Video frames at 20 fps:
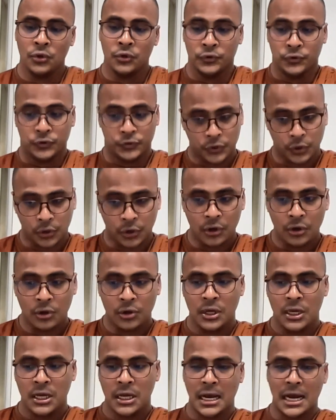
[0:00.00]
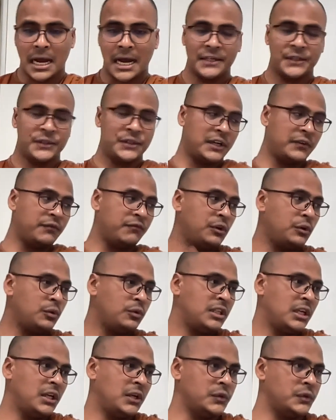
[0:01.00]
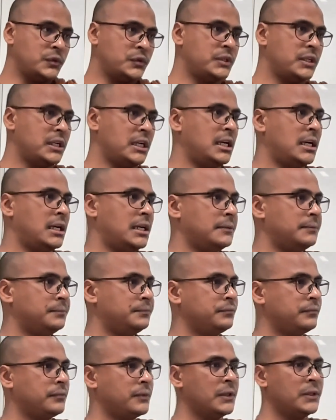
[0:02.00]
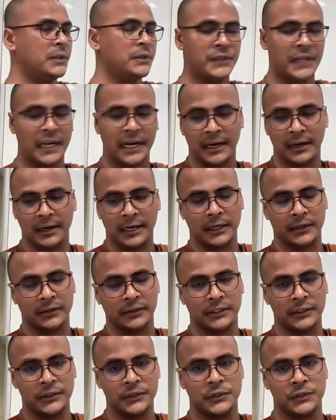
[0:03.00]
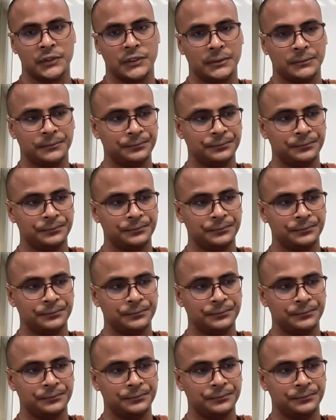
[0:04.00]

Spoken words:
So I said few things in the second act, that is